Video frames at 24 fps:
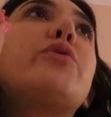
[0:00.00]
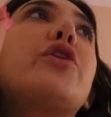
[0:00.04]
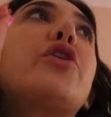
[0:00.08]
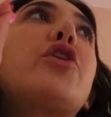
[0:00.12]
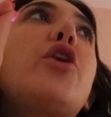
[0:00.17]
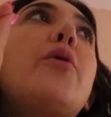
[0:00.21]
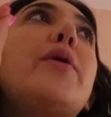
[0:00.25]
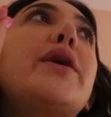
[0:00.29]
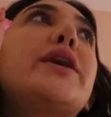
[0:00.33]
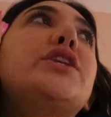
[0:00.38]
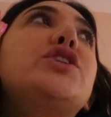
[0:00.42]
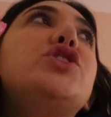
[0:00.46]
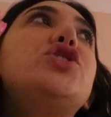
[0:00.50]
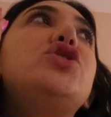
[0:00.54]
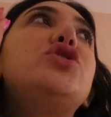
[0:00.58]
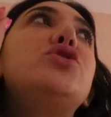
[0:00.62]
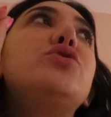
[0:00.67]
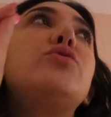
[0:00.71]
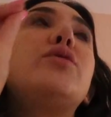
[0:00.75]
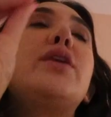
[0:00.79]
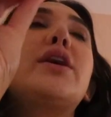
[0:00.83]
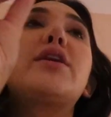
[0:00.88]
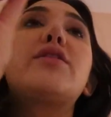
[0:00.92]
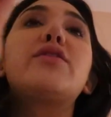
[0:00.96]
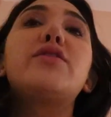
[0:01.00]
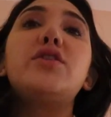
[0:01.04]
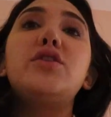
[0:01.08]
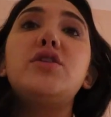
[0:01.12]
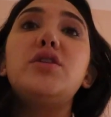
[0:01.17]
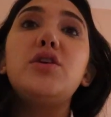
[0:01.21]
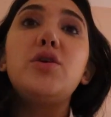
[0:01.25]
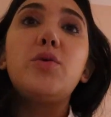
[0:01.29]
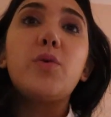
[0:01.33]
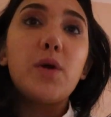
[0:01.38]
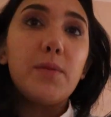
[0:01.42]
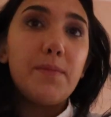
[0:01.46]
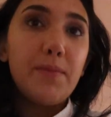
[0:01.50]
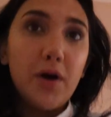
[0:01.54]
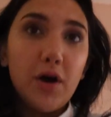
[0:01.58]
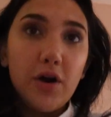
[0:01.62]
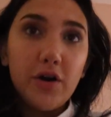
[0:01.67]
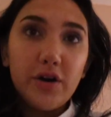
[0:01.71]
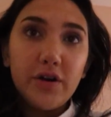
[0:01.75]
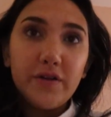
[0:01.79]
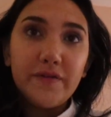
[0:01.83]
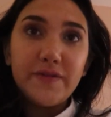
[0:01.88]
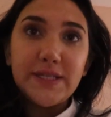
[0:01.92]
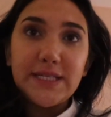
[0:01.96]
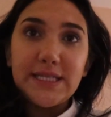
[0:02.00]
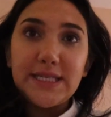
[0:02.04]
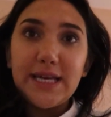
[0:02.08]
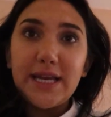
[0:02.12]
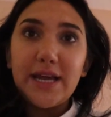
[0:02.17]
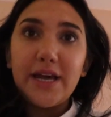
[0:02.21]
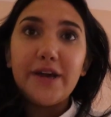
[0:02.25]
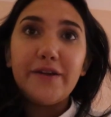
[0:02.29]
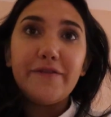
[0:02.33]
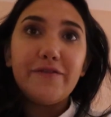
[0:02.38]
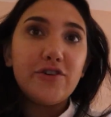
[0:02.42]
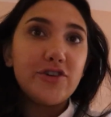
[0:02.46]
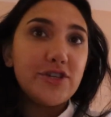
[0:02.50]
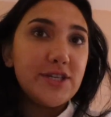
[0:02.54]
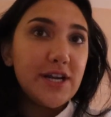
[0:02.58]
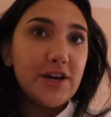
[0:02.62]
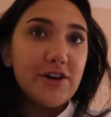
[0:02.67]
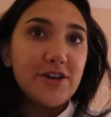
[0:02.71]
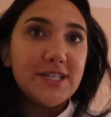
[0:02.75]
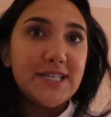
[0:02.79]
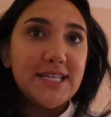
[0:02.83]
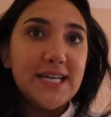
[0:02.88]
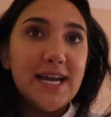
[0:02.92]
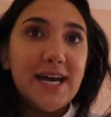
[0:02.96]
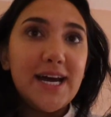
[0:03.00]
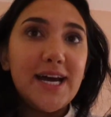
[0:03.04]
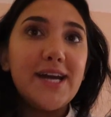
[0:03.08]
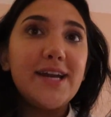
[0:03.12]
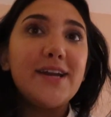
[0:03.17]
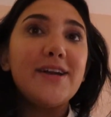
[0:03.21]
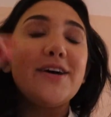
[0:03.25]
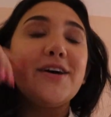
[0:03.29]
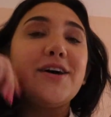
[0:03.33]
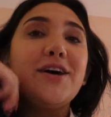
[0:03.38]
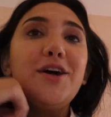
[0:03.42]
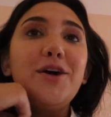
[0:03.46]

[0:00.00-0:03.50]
we're going to like the newer part of the city for dinner tonight,